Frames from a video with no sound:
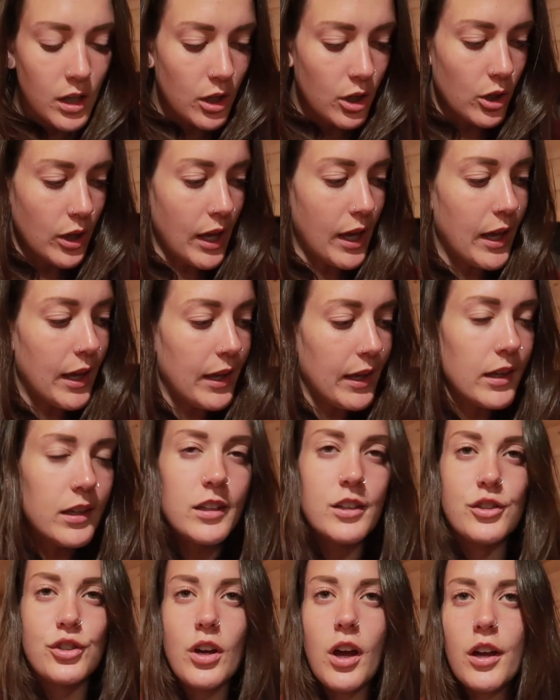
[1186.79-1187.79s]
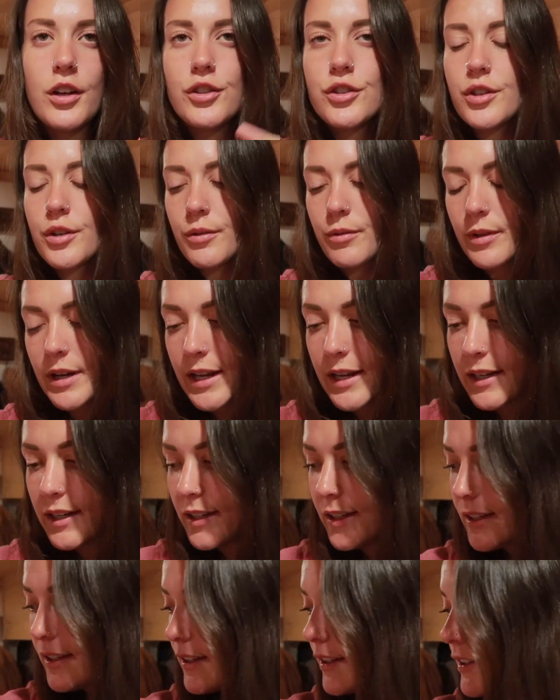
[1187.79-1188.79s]
Okay, Josh ran
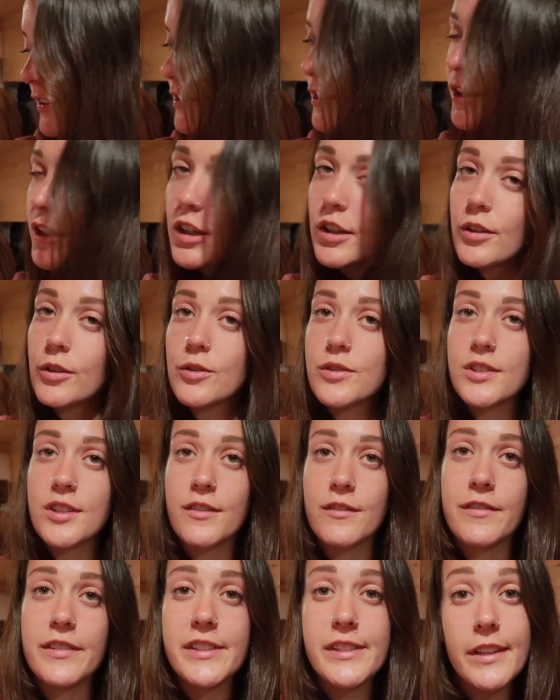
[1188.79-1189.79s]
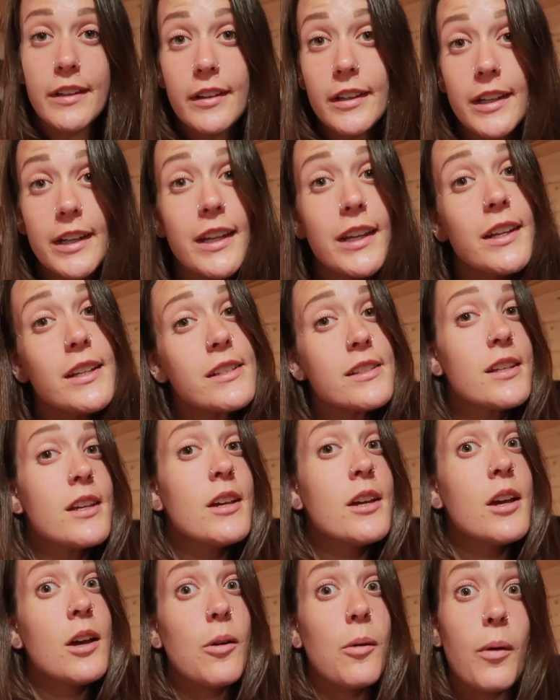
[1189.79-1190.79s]
in to use the facilities.
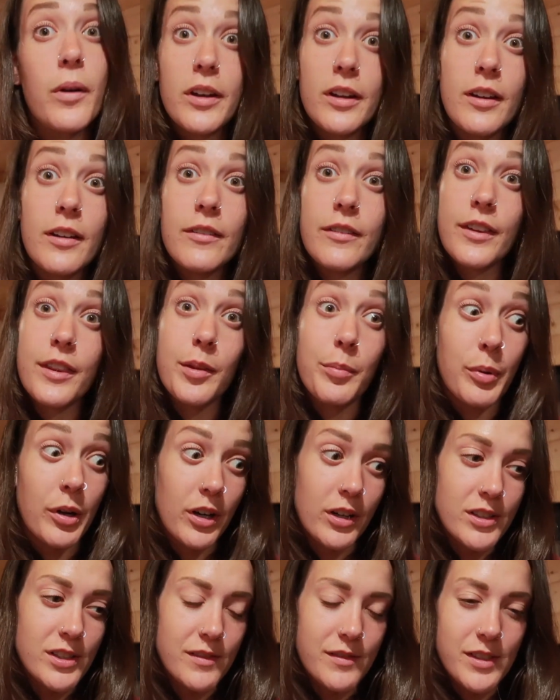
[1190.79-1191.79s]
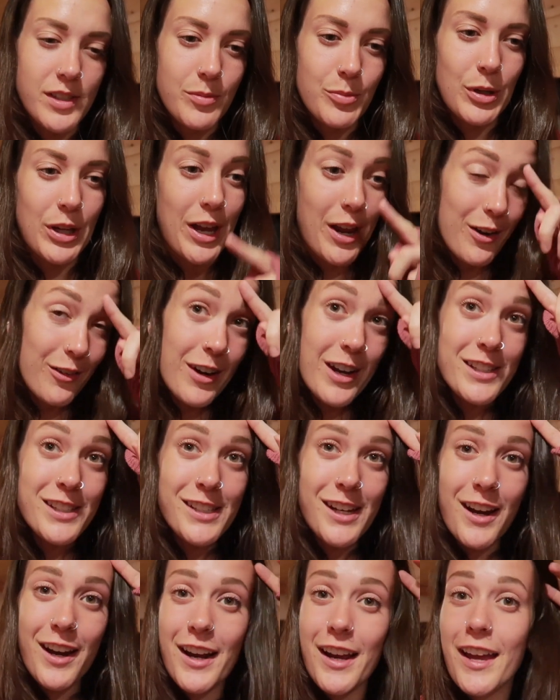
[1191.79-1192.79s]
One of the perks of sleeping at a rest
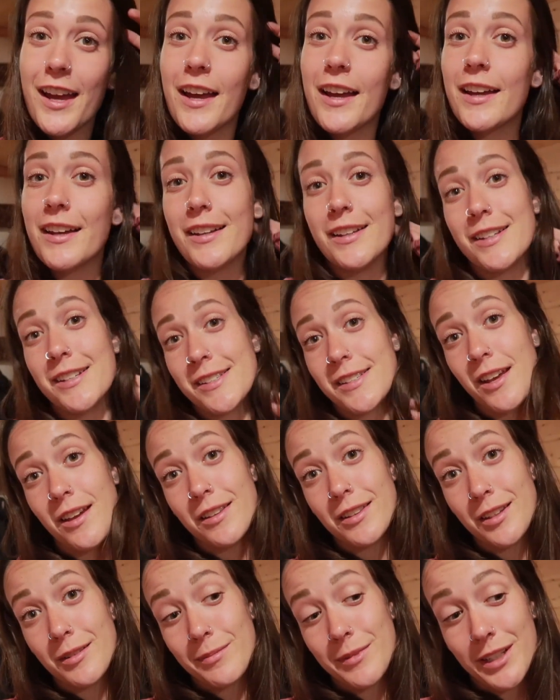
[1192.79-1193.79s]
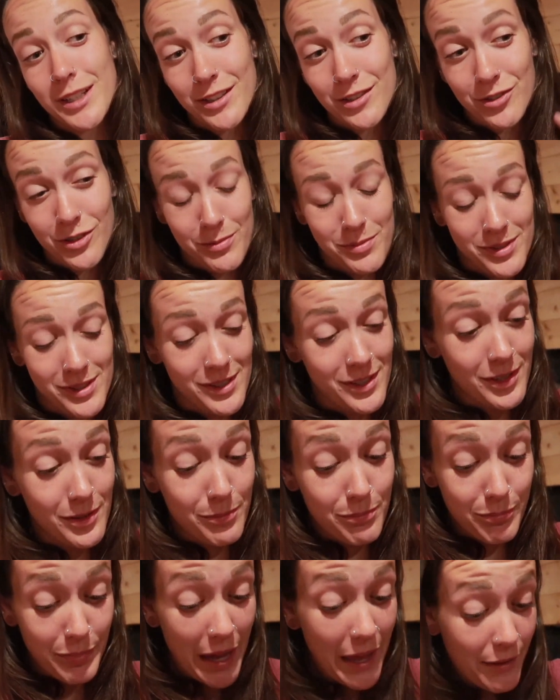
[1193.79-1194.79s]
area is unlimited trips to the
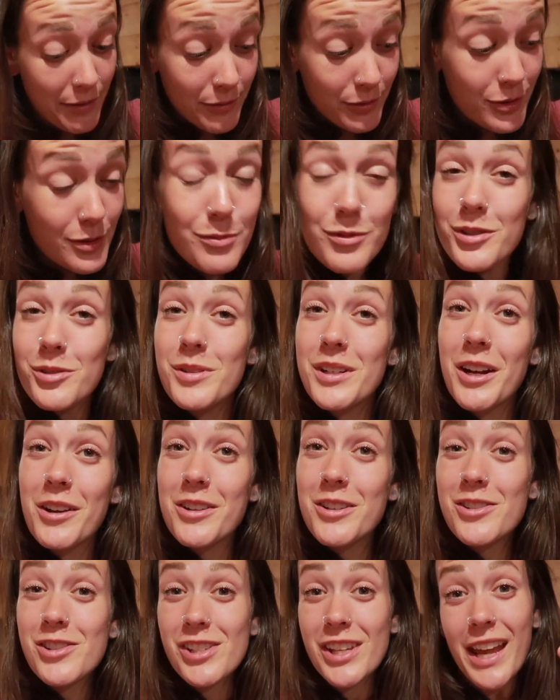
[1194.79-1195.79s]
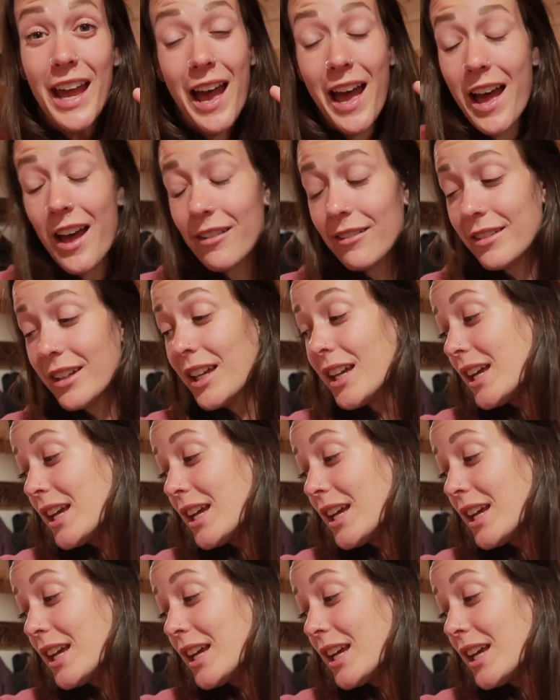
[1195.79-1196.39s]
bathroom, which we don't usually have.